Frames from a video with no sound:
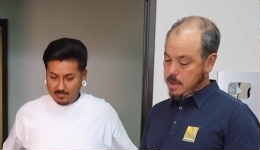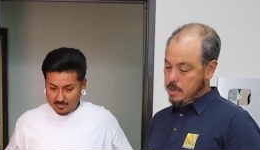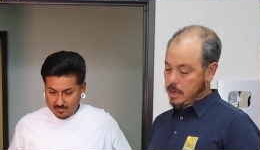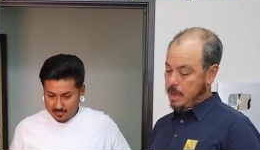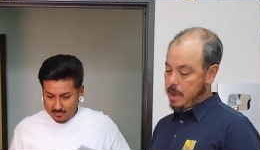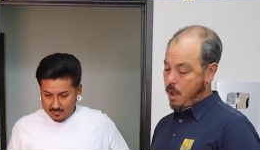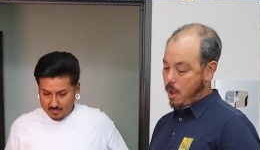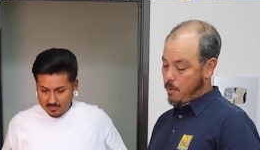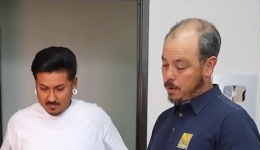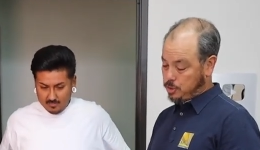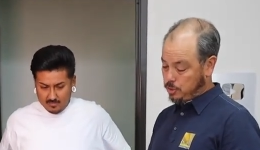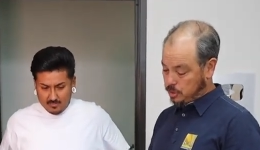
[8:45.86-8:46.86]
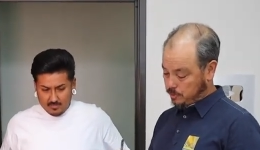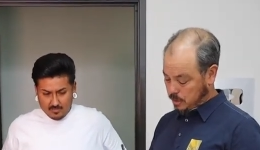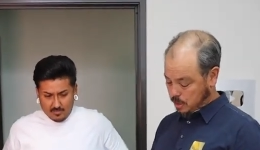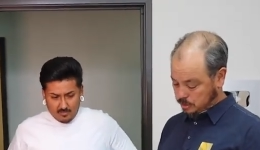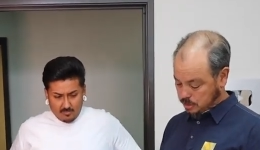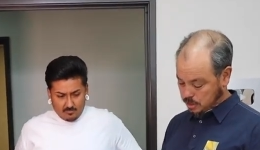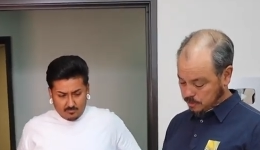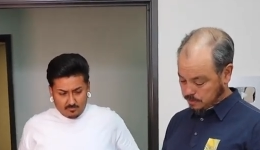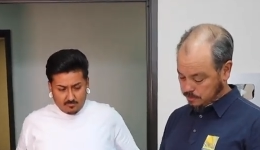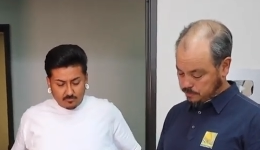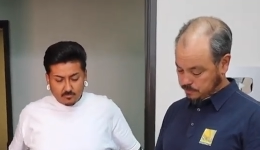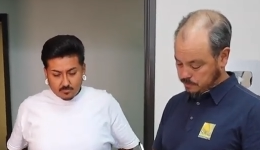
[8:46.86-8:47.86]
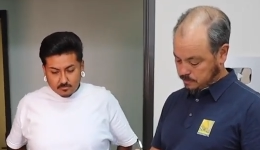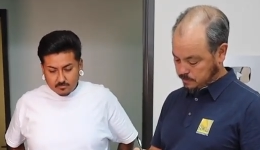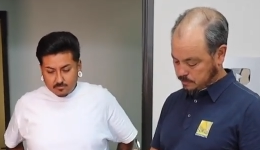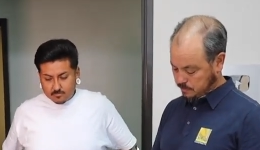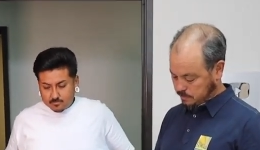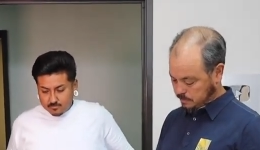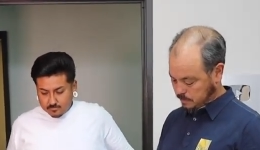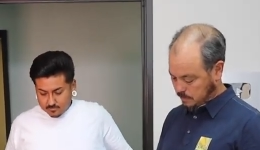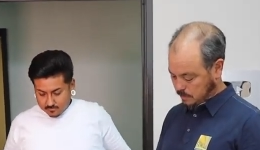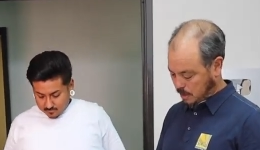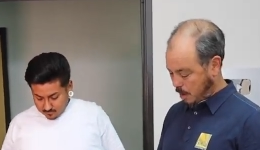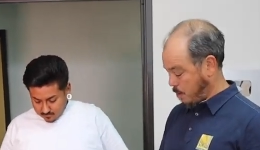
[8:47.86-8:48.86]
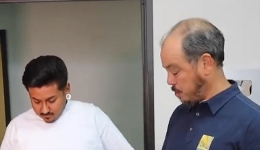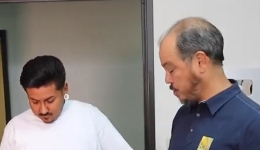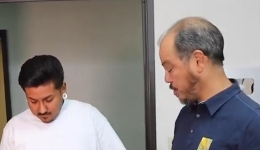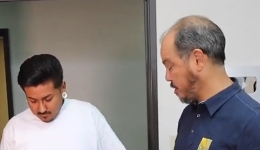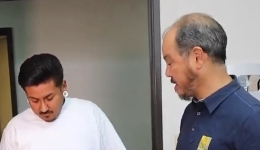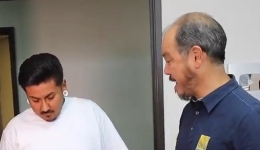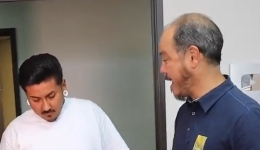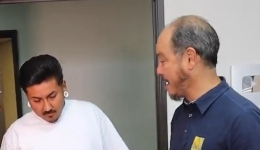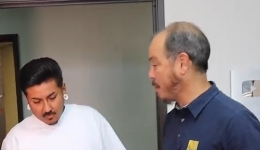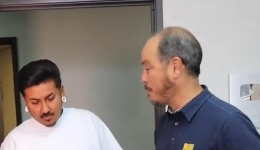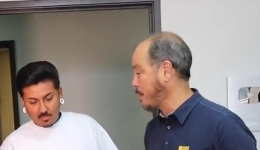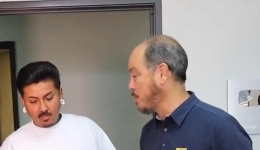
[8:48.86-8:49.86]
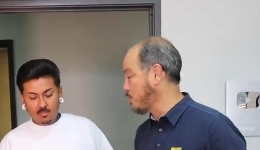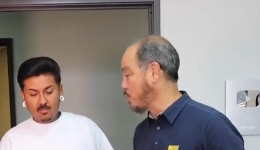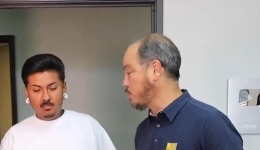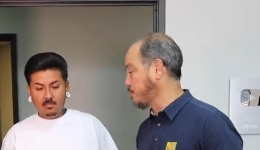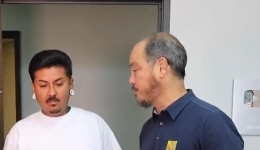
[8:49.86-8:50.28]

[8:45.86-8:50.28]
Speaker 1: Okay, now I want you to do something else here. I want you to stand up upon your toes for